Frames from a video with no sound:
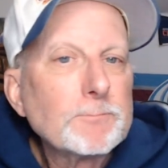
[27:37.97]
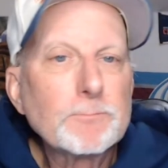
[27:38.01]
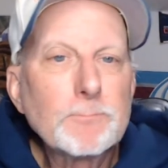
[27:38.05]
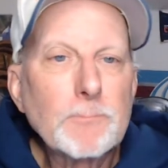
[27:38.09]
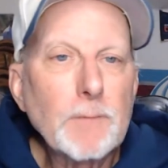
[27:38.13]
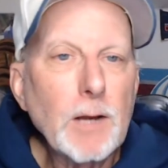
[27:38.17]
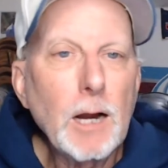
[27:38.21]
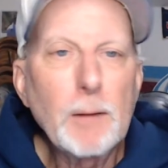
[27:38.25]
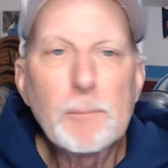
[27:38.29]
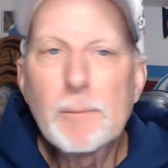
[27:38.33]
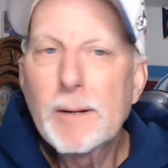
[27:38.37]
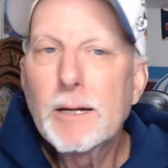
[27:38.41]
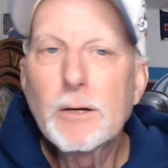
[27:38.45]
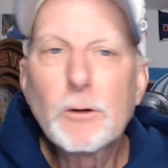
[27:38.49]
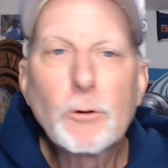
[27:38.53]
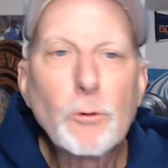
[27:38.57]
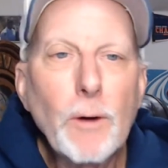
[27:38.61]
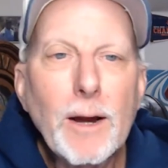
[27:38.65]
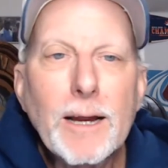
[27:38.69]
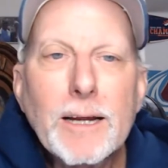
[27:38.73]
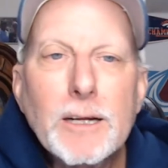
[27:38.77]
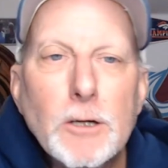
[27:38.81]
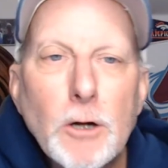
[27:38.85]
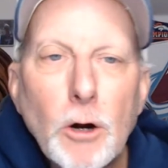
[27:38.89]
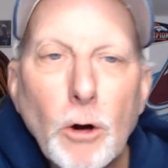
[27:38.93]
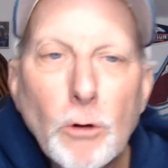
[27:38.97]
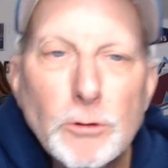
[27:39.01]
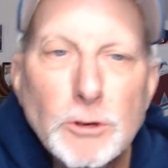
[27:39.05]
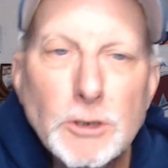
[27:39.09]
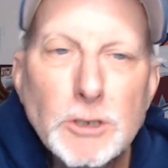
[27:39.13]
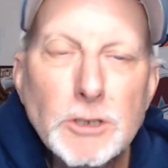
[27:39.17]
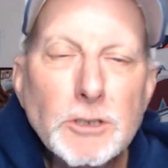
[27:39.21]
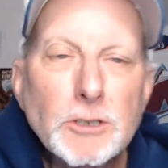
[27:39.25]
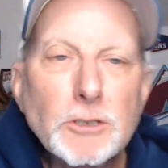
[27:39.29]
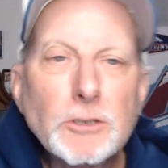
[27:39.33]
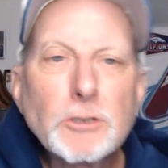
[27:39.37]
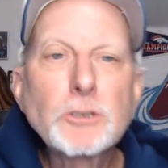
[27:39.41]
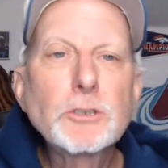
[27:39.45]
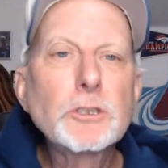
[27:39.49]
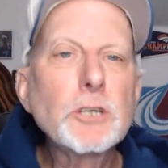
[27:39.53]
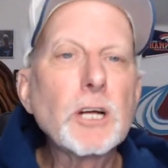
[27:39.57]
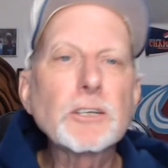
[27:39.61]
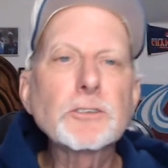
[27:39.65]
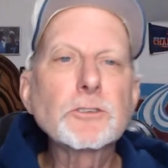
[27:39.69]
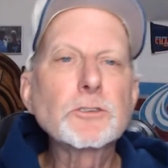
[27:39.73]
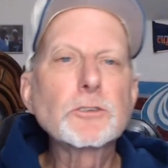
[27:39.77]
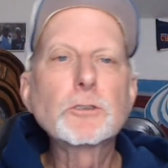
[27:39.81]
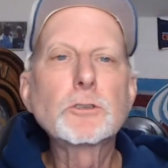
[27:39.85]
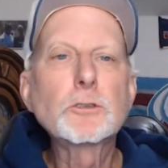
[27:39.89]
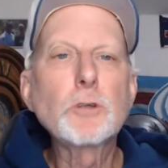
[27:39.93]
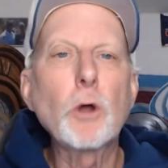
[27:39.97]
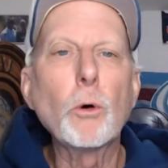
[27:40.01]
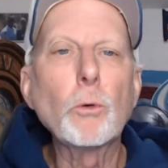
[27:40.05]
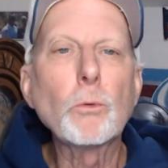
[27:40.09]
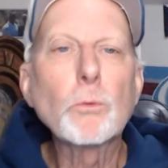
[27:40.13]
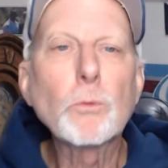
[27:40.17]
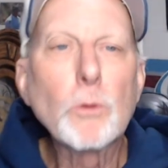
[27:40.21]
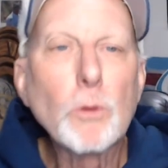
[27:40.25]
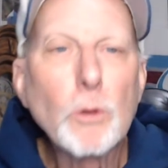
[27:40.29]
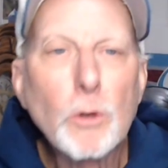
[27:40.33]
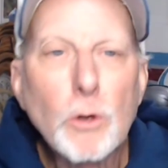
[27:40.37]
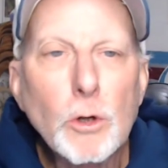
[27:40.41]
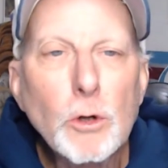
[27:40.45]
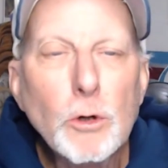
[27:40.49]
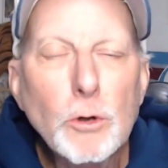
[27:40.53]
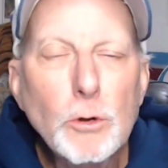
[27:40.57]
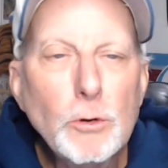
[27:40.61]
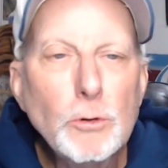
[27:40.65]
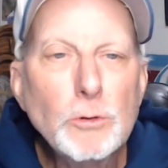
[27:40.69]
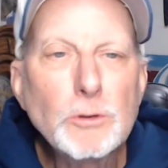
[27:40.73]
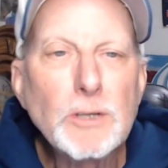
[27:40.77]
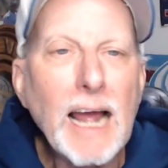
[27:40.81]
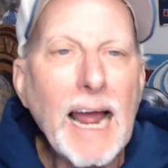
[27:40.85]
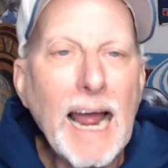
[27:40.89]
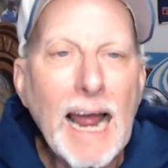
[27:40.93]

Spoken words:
I mean, great coaches just don't lose